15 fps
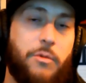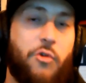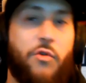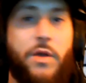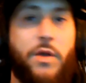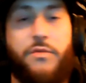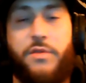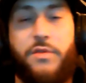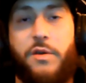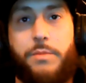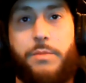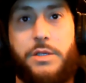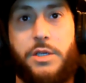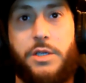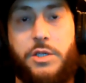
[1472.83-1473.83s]
great field
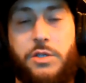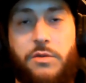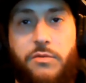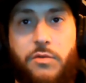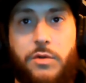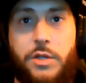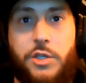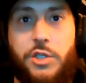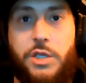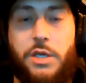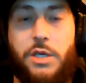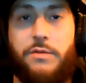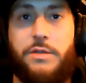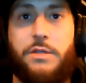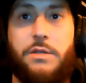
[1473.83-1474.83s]
position for the
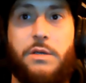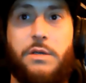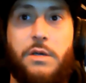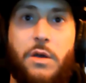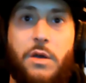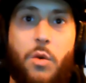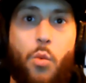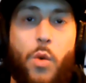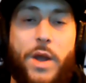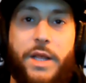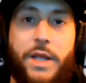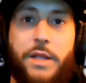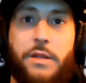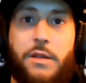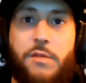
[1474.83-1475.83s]
Chiefs
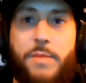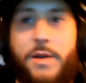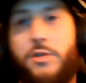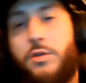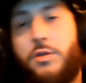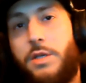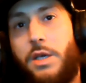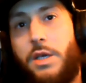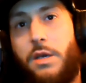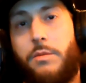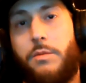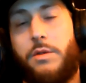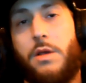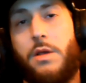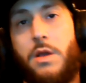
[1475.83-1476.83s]
winning special
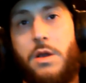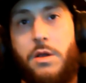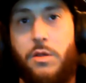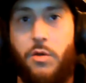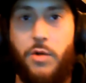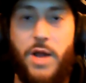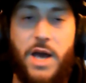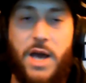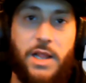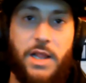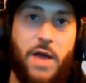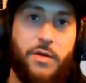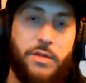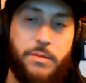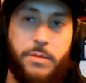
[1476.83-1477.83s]
teams. So not
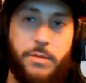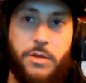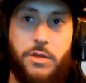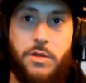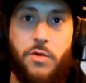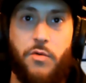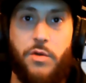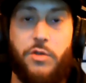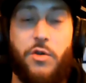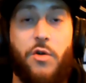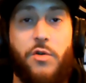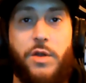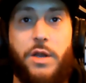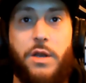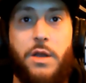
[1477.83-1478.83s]
allowing them to
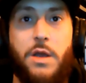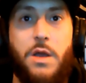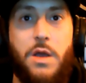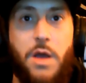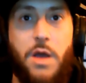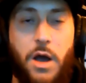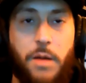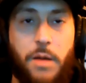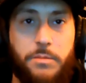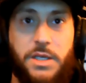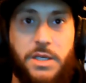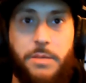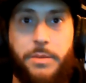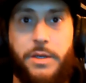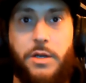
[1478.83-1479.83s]
return it
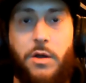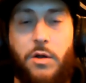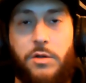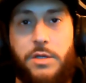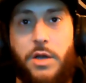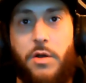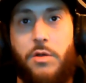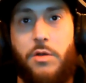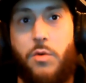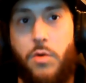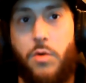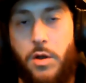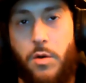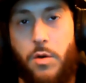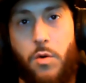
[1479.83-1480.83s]
deep into our
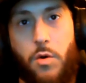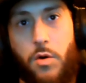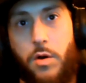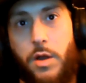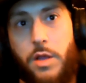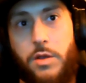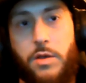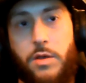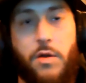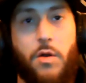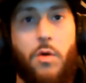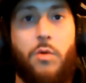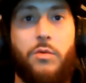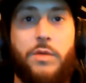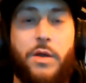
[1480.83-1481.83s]
territory or into
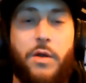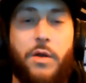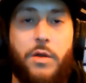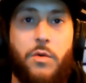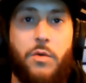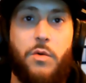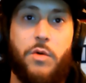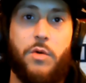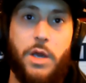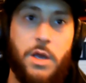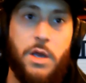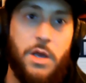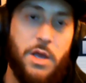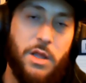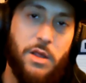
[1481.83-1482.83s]
their own territory
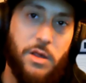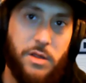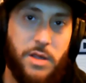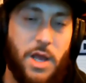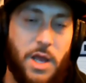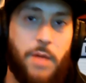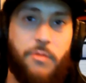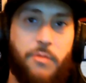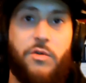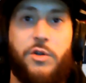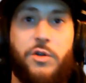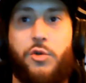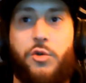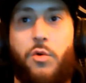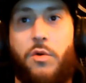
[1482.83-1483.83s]
to set up for a
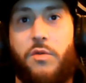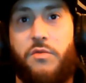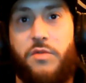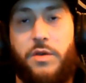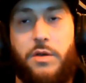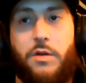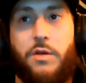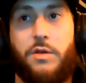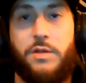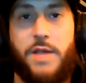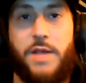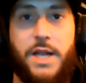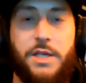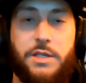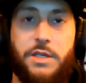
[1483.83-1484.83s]
shorter field, because
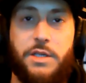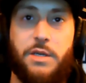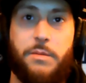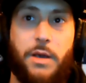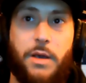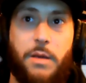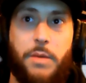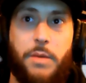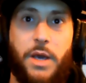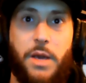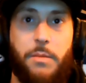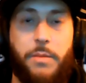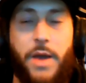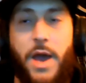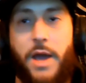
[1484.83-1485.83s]
that is going to make a big
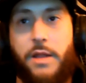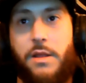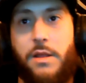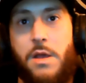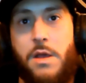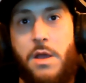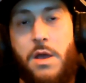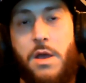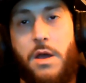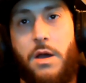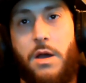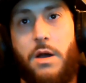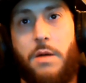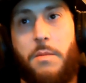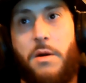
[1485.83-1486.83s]
impact
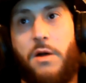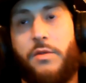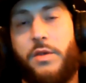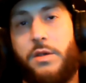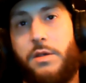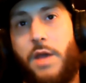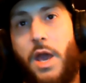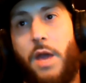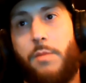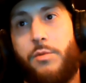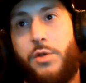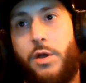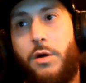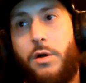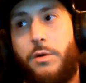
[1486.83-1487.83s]
on this game.
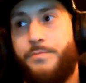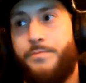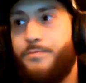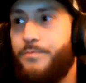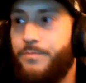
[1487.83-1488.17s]
So